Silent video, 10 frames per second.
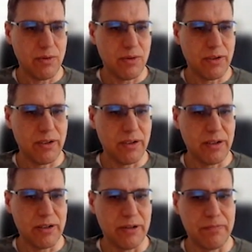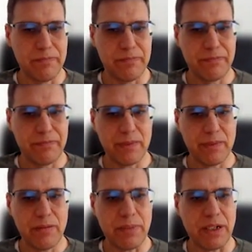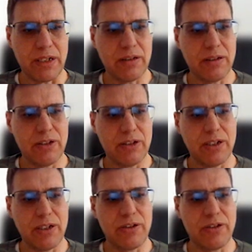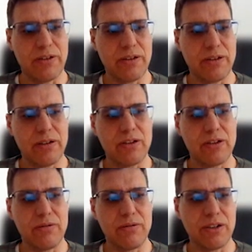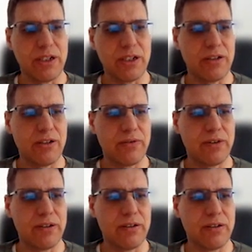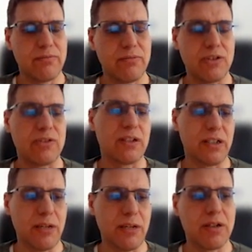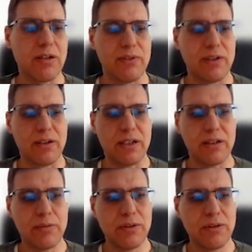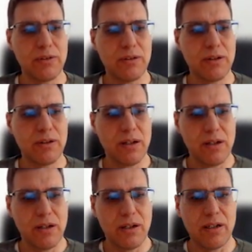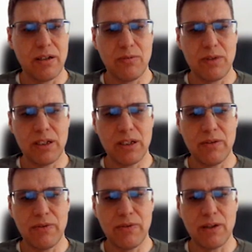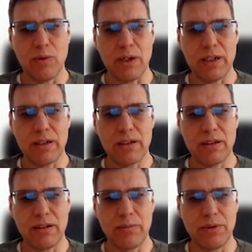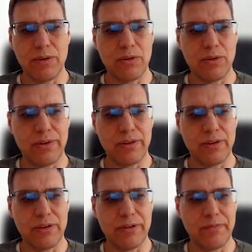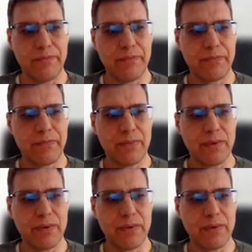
more impacting change is the change of the renaming of the attribute, and we have a required attribute on the